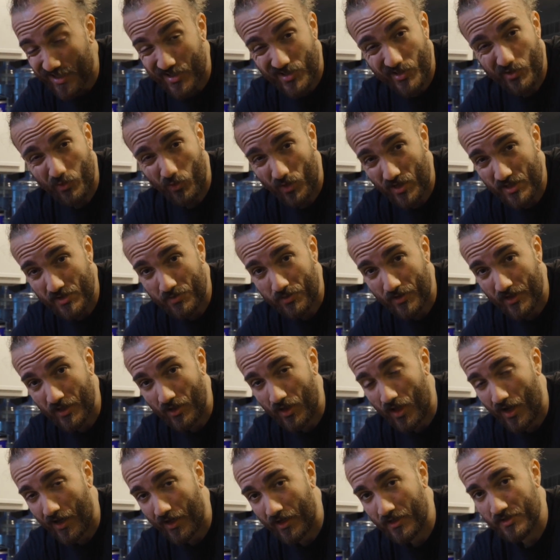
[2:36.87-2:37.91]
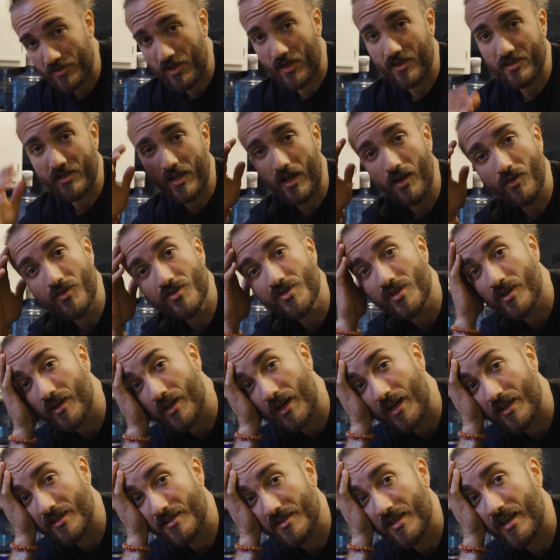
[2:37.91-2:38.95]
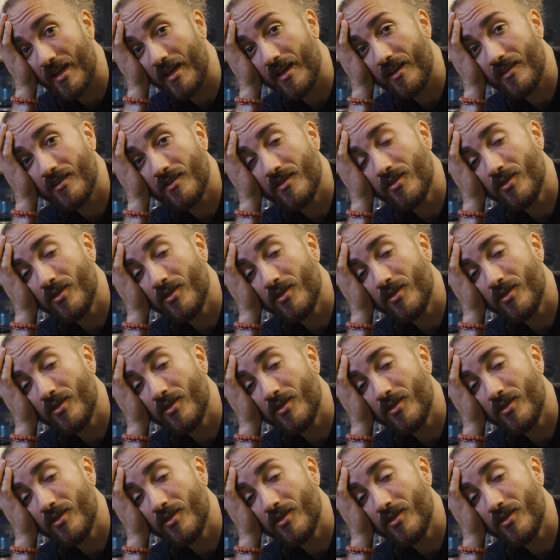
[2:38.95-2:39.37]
actually was pretty long and exhausting. How was your guys' day?